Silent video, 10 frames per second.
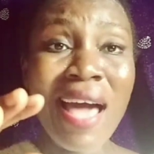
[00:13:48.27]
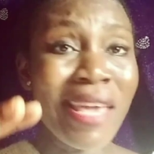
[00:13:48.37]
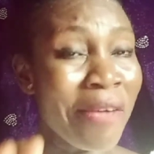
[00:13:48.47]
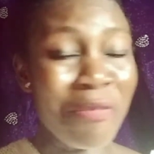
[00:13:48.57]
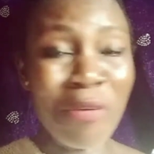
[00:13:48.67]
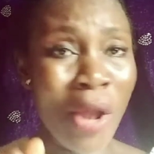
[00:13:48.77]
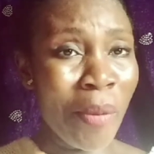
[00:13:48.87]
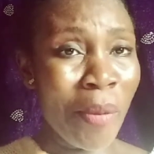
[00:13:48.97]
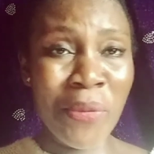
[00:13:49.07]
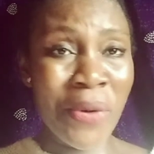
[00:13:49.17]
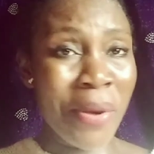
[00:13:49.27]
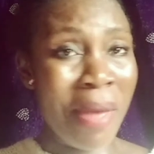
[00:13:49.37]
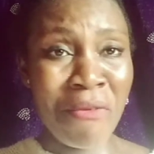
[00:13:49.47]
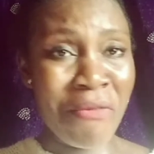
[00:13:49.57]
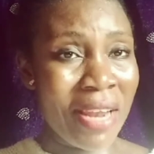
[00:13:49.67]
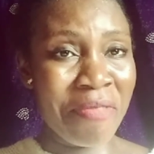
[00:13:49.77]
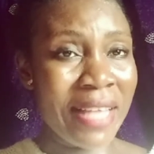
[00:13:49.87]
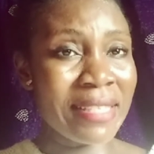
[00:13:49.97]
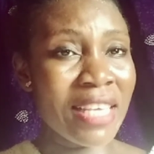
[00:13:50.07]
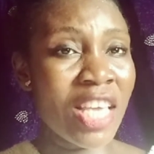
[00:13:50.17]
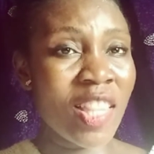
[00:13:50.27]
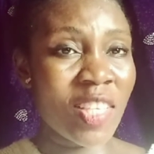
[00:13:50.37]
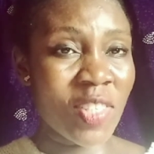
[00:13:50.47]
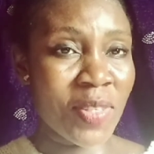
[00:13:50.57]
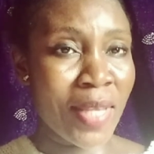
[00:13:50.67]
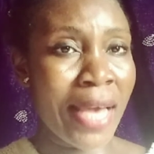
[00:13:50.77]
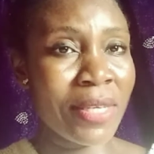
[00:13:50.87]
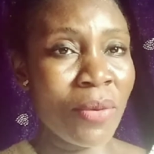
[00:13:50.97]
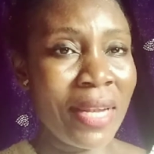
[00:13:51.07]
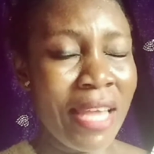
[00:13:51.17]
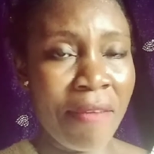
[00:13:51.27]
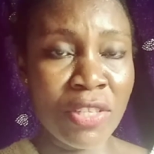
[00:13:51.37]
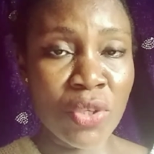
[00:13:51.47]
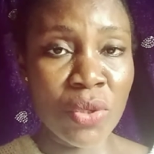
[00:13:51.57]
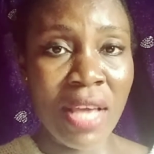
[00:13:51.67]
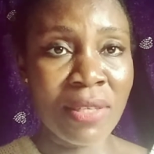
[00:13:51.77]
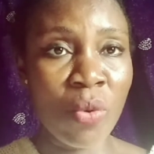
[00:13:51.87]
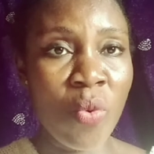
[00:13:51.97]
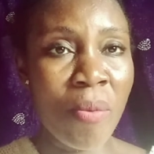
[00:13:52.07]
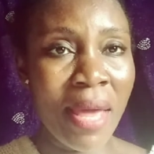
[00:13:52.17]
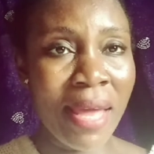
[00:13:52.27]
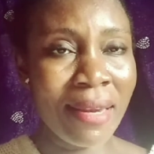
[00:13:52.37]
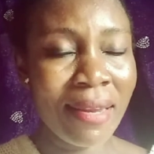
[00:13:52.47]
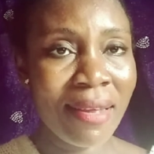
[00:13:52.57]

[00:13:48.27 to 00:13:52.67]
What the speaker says: If you want to remain relevant in the society we live in today as a woman,